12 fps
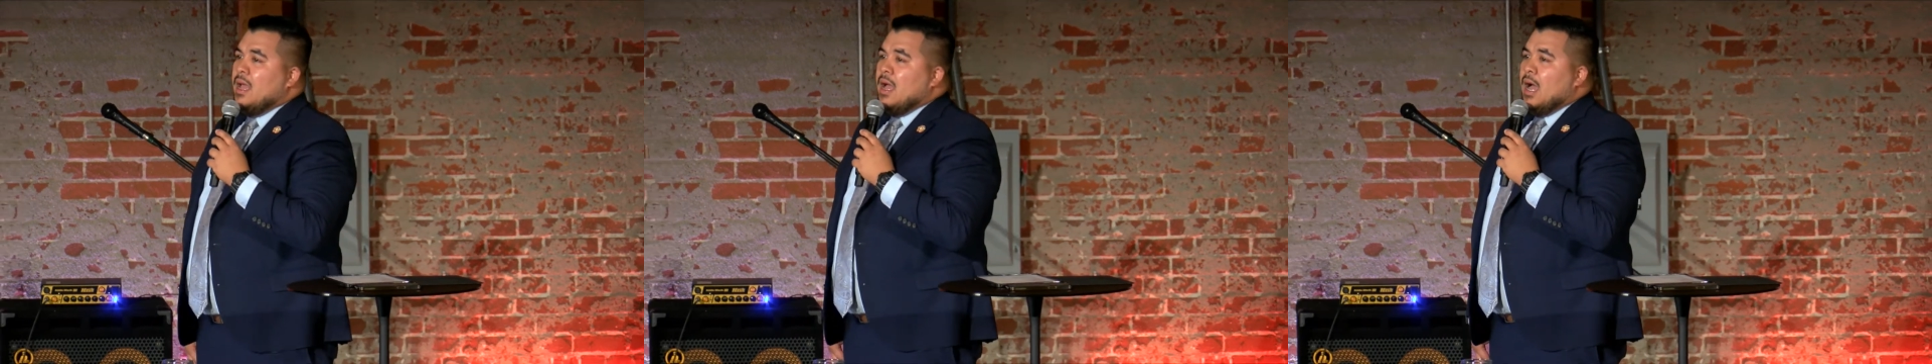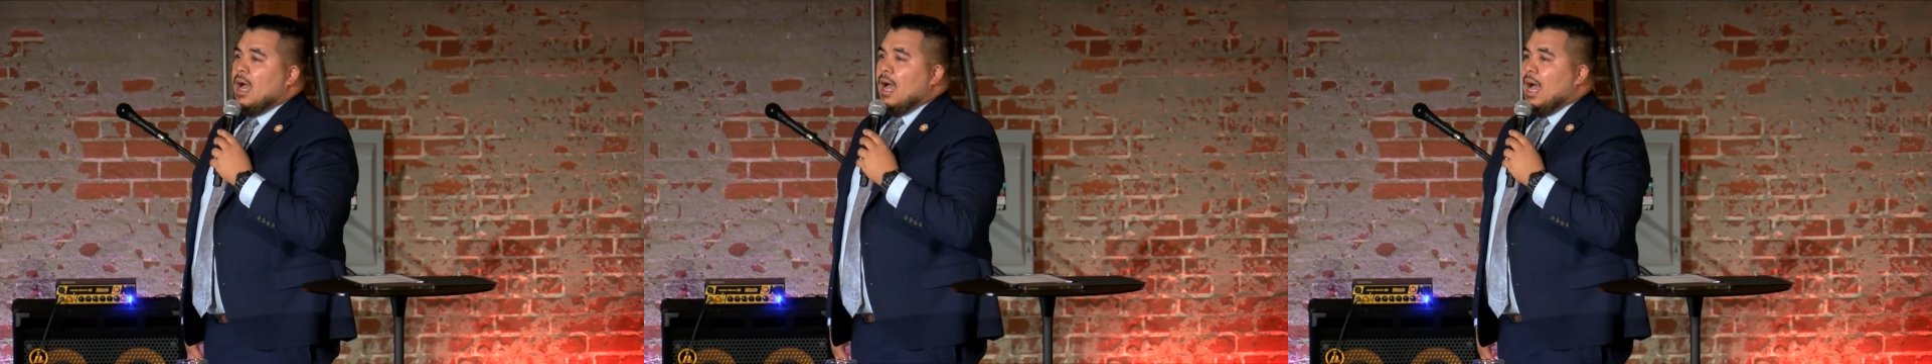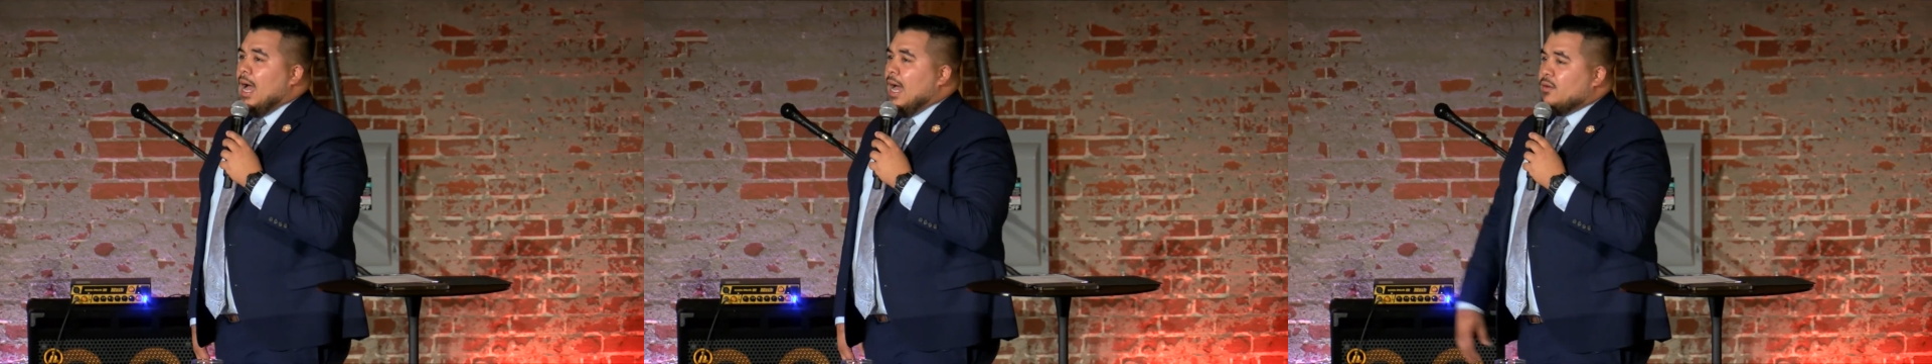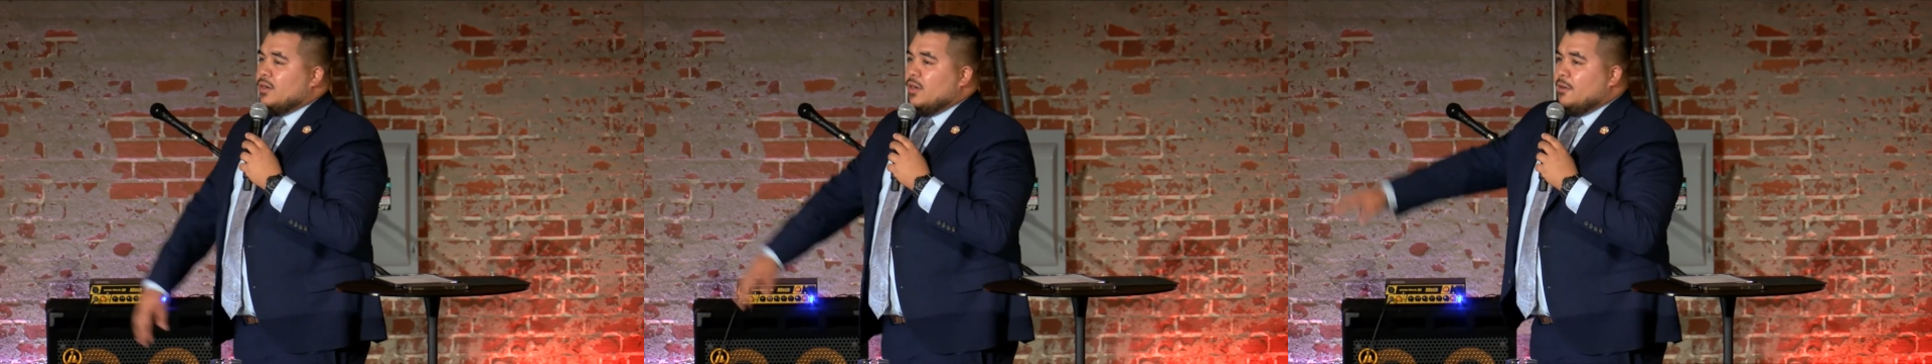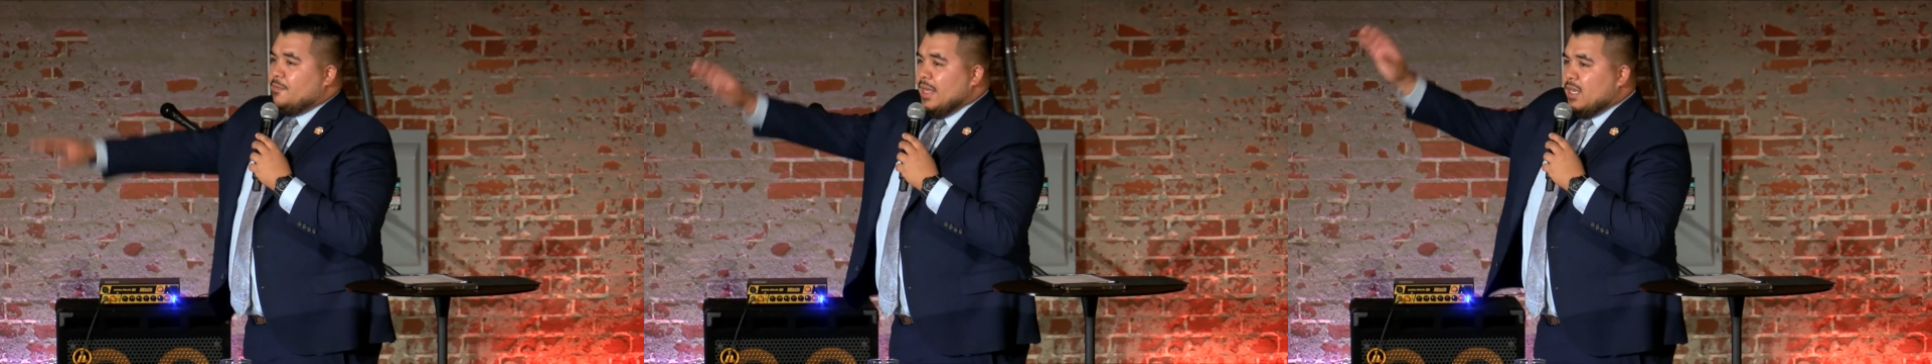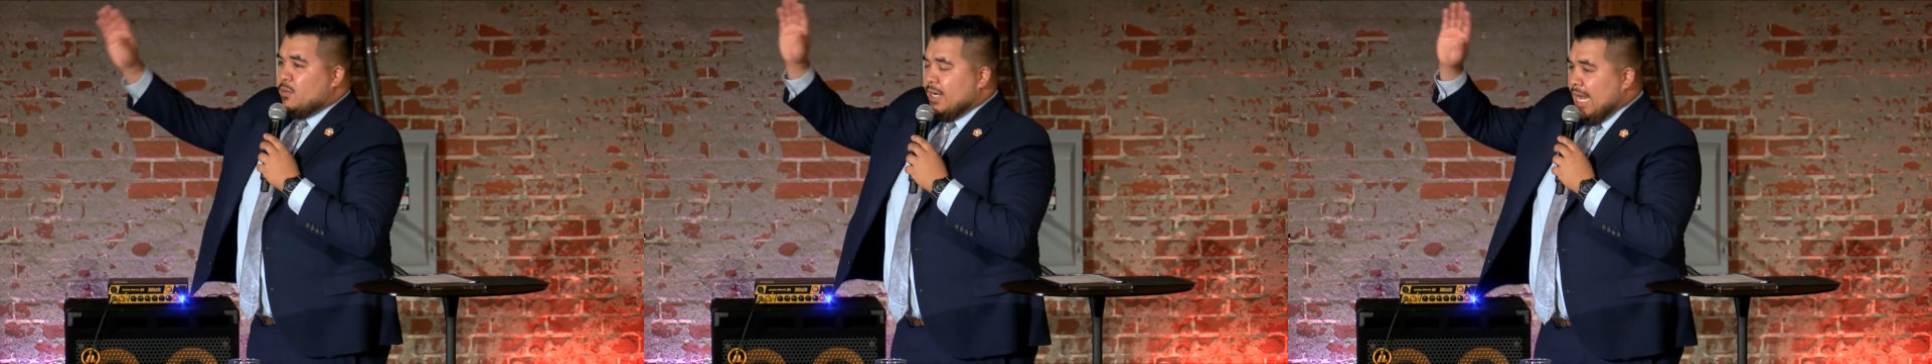I don't know if
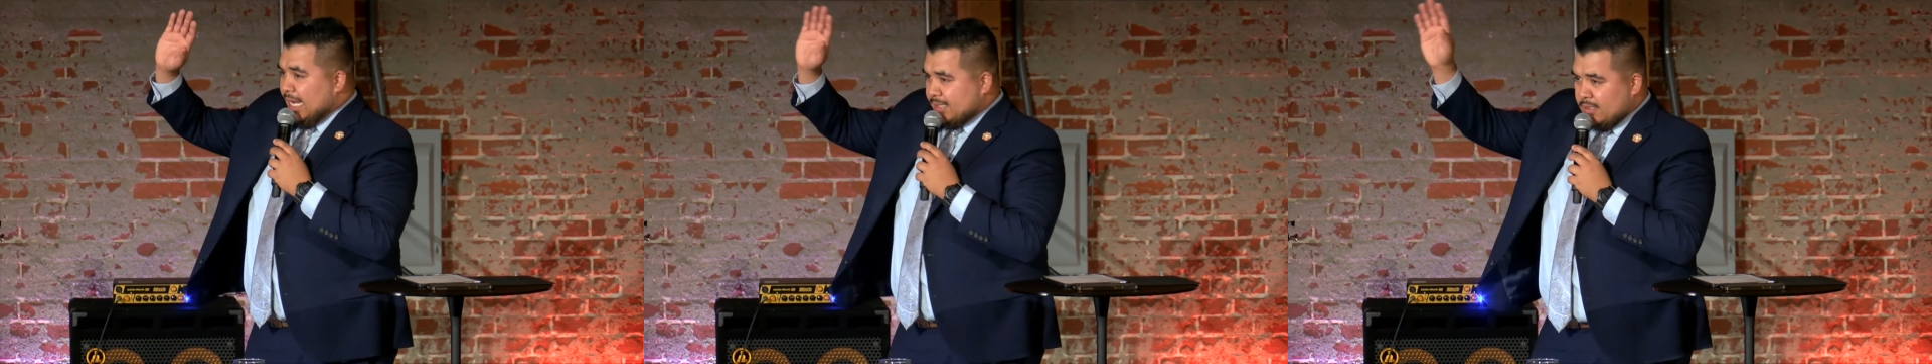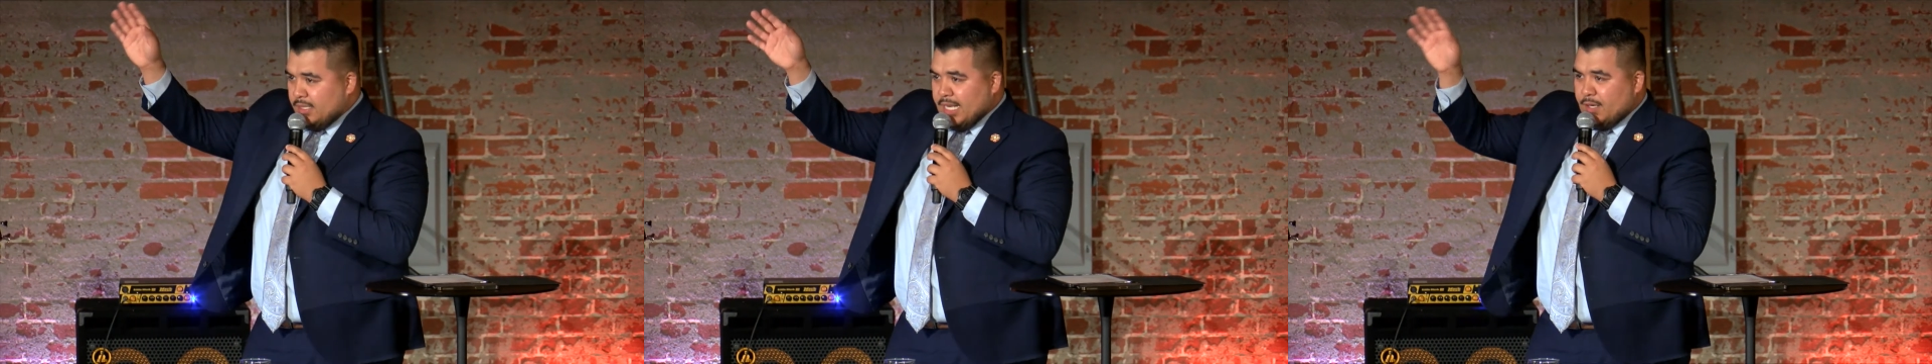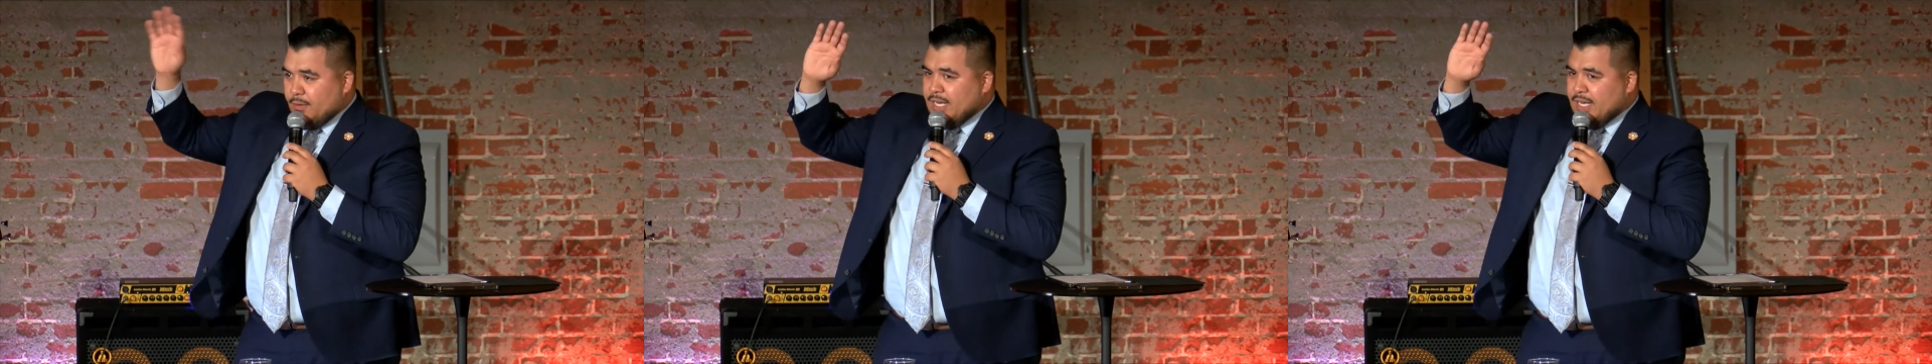anyone has a leader